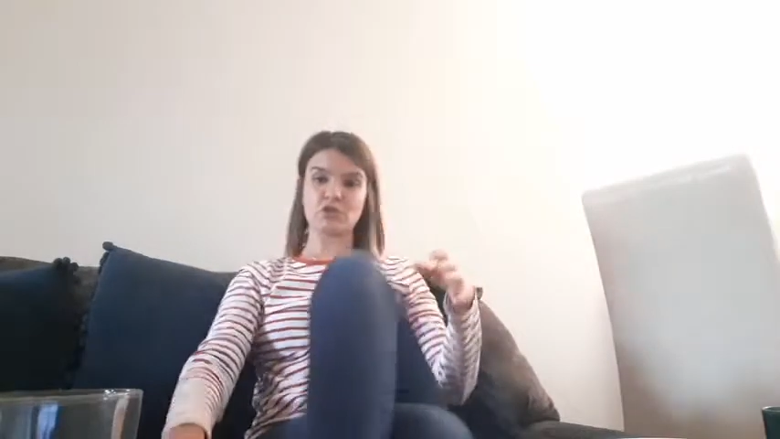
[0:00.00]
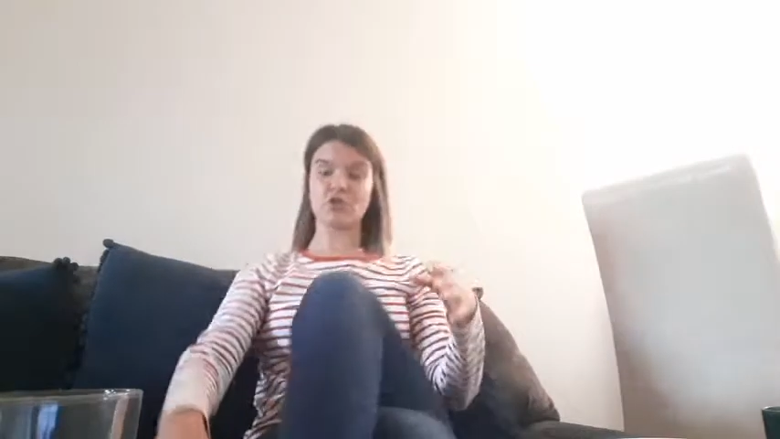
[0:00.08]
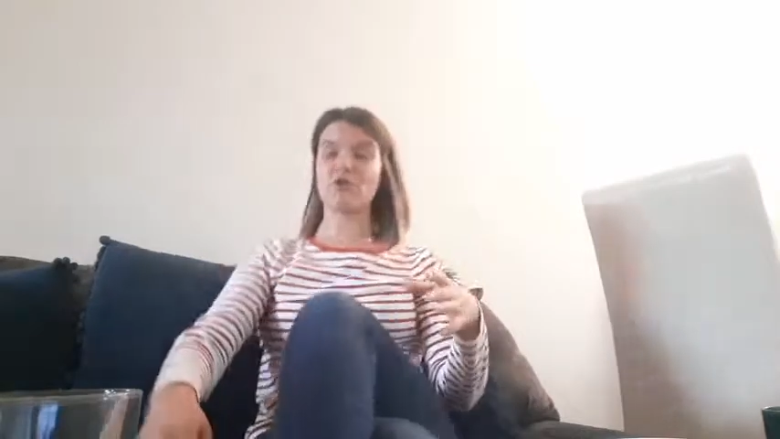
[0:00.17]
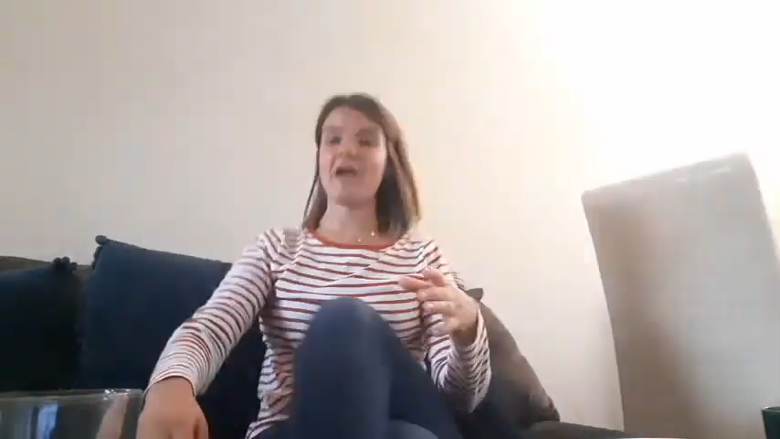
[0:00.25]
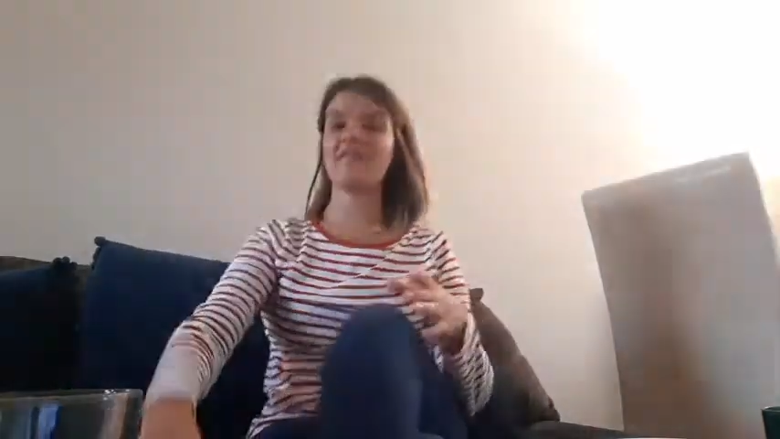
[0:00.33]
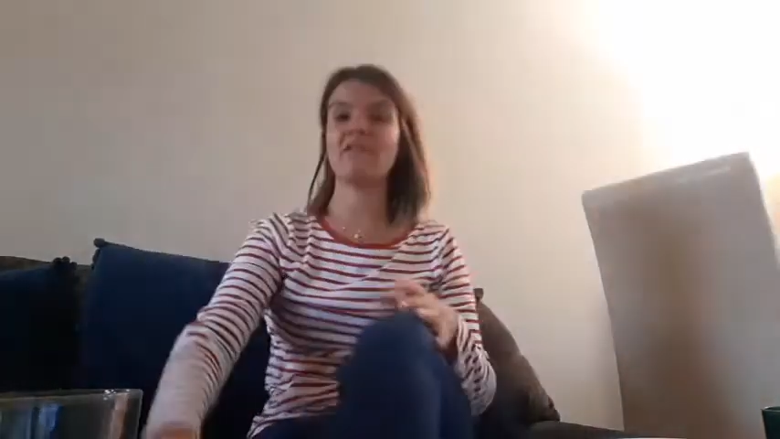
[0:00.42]

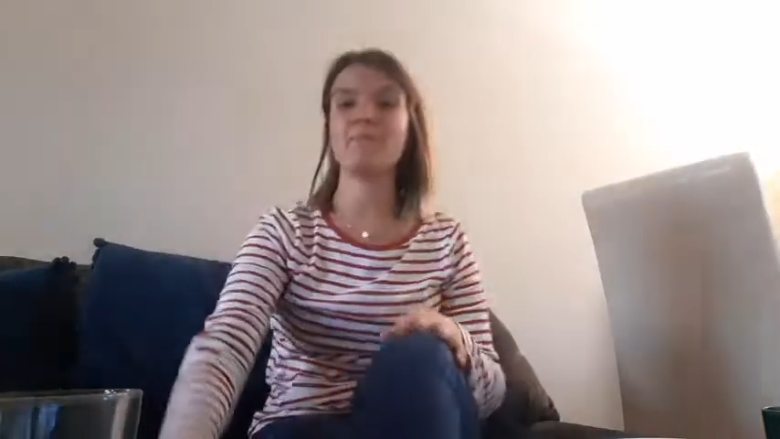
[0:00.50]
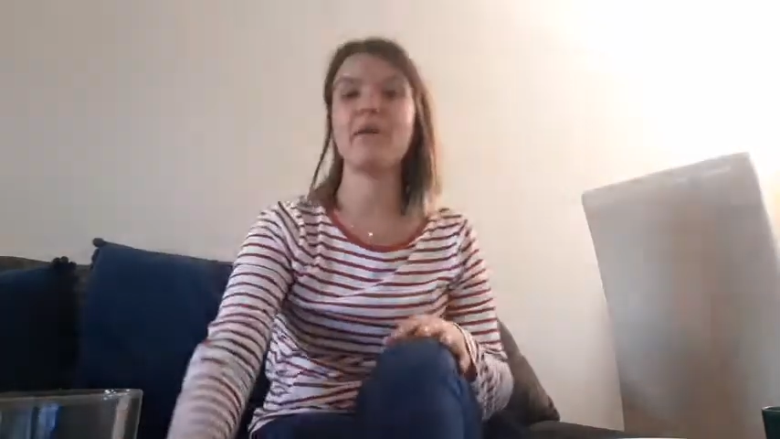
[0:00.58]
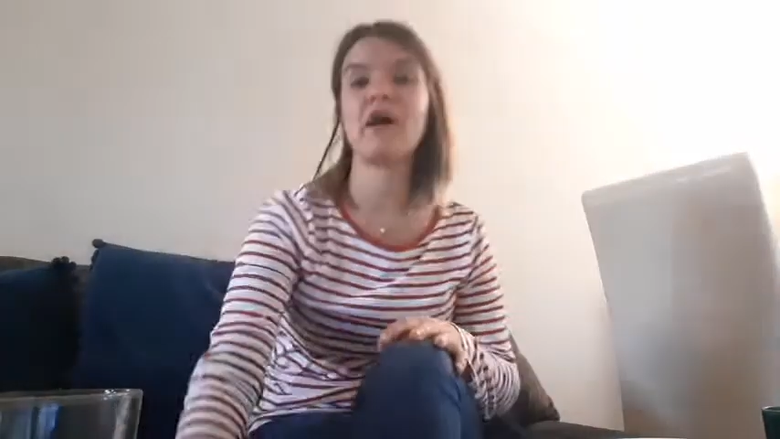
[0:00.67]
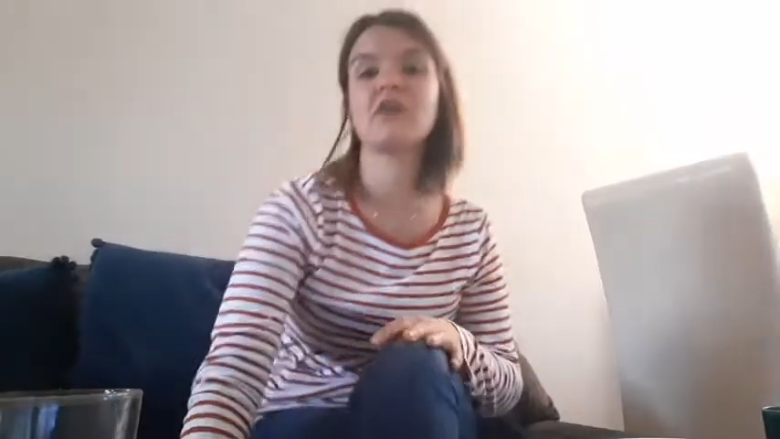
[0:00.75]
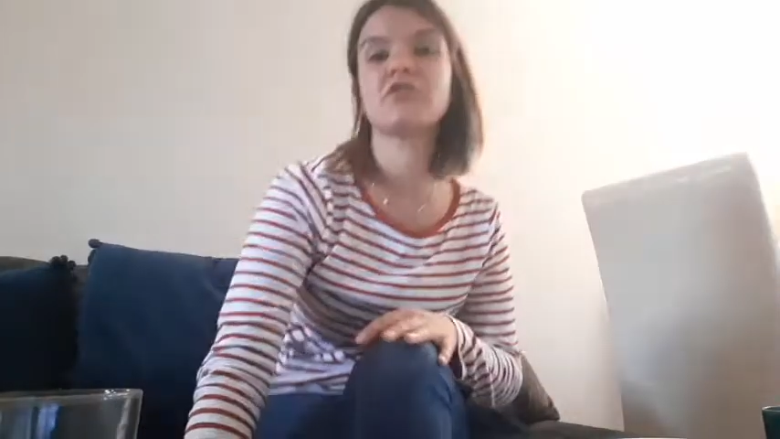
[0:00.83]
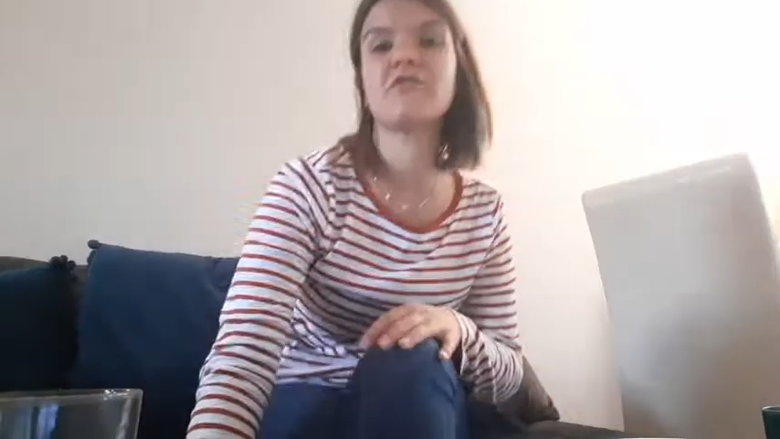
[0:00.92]
to every
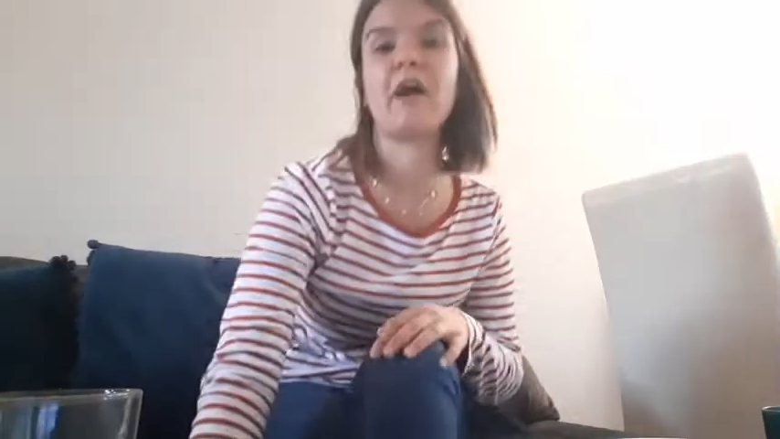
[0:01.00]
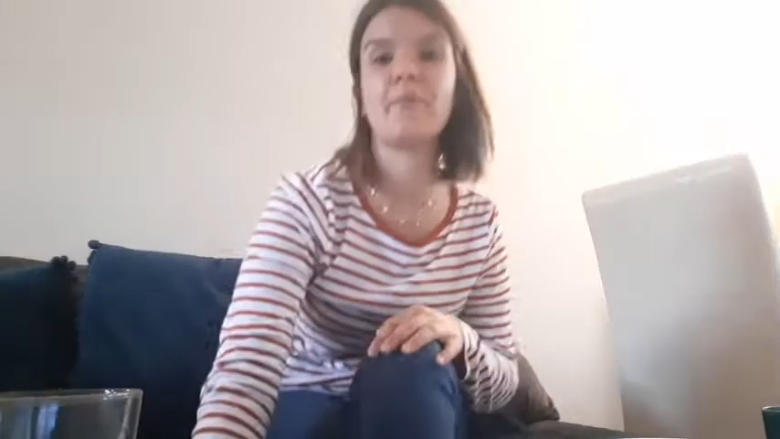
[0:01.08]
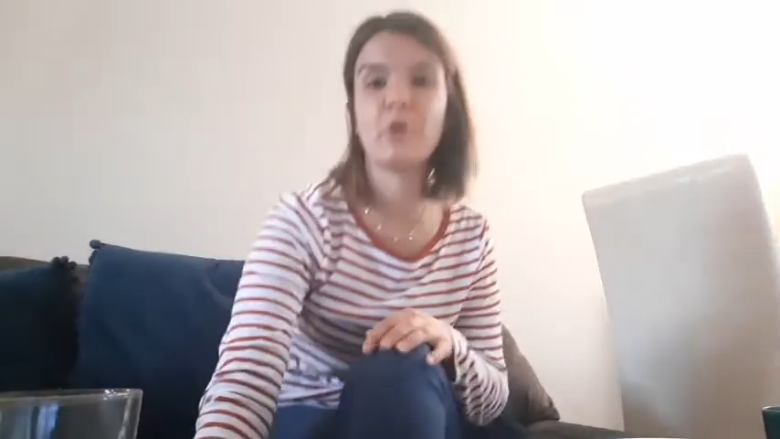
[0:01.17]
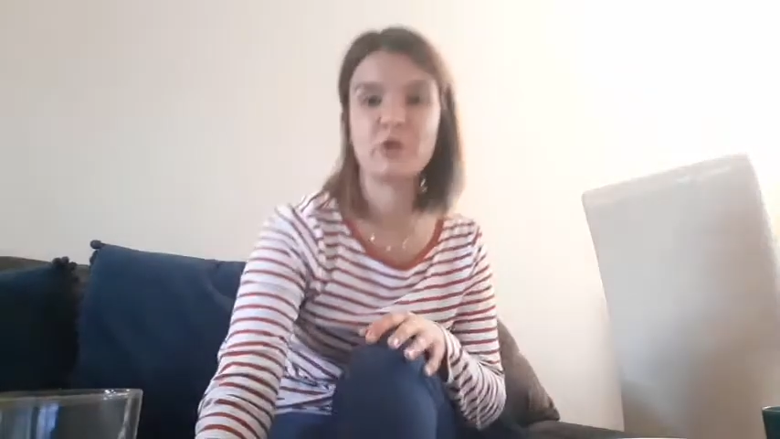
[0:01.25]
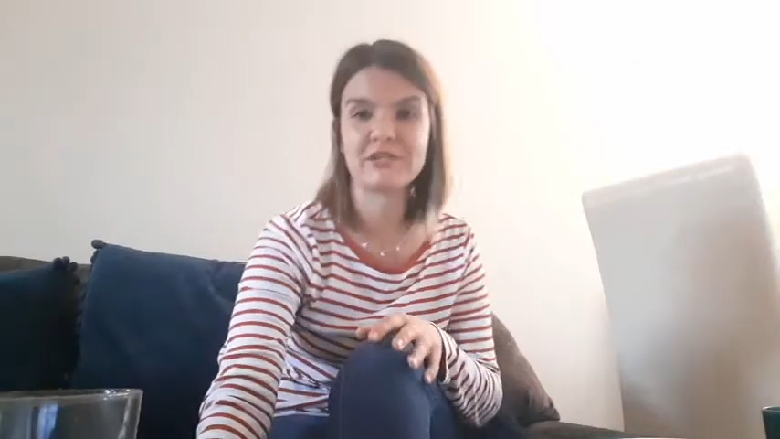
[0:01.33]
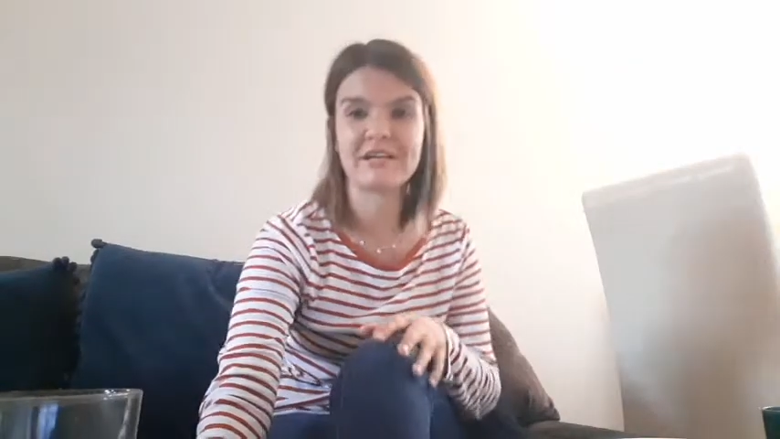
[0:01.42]
part of our
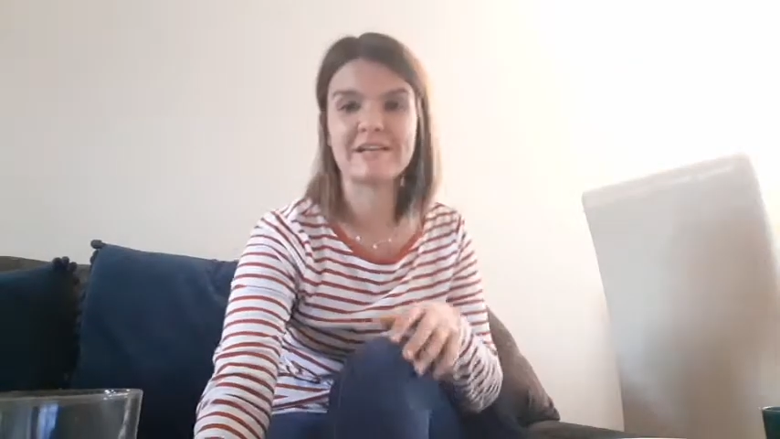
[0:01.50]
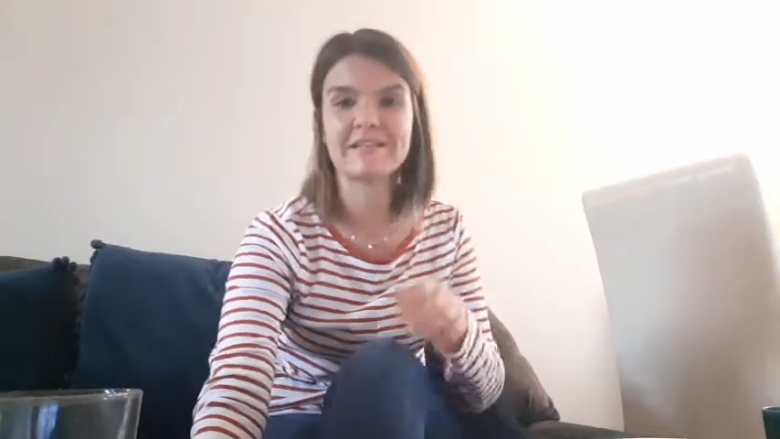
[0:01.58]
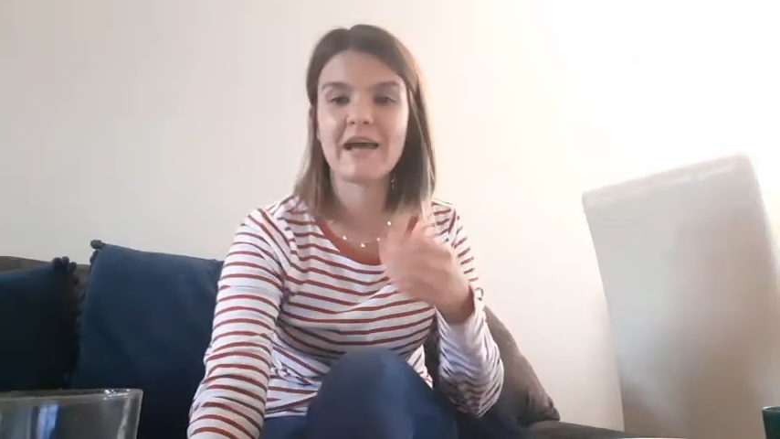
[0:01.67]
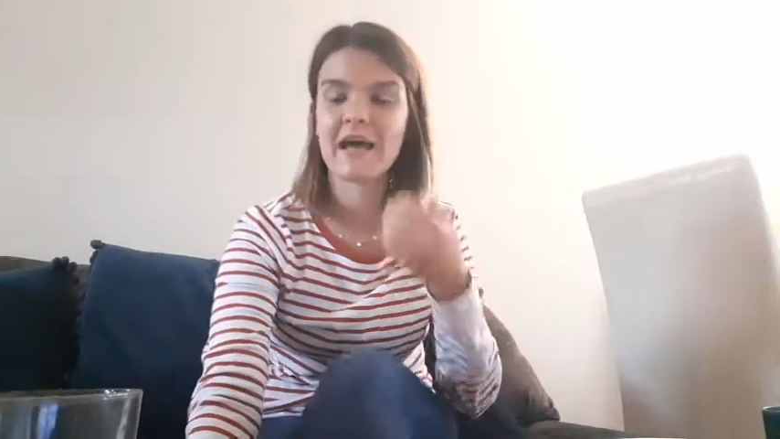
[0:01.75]
bodies,